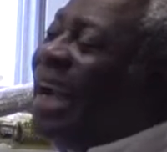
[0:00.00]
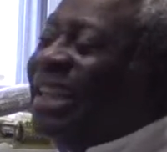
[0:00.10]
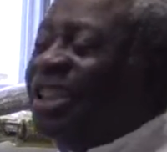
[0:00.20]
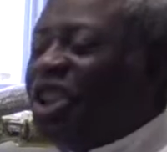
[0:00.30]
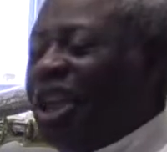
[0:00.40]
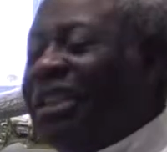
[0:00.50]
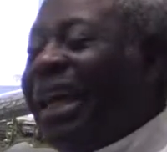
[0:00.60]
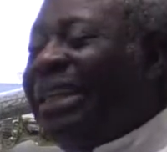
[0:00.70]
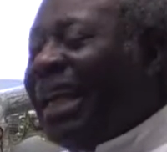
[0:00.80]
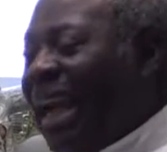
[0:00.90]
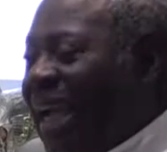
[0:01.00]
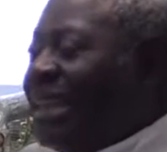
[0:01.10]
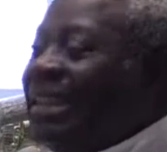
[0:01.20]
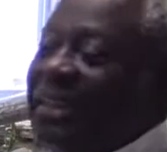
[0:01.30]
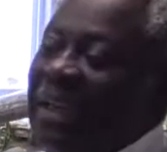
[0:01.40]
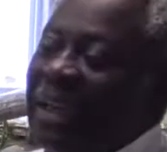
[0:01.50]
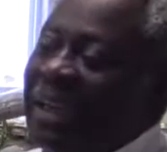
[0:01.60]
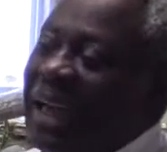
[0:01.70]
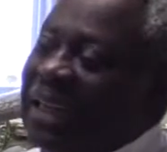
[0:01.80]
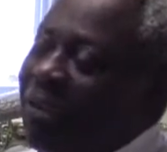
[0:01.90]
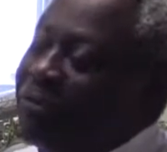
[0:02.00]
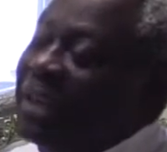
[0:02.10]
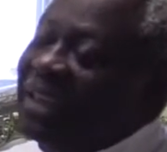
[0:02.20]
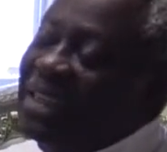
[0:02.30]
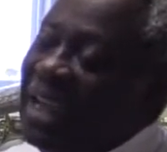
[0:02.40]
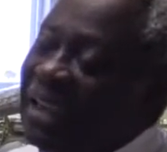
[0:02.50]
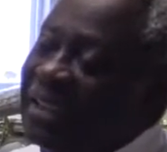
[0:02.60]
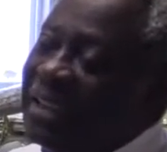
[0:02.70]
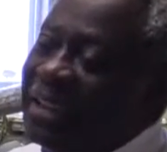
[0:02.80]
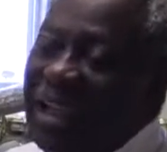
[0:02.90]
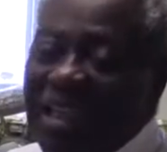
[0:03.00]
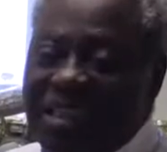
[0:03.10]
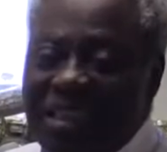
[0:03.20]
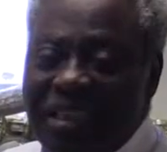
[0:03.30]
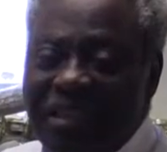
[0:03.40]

can change that end that I've declared. Yes.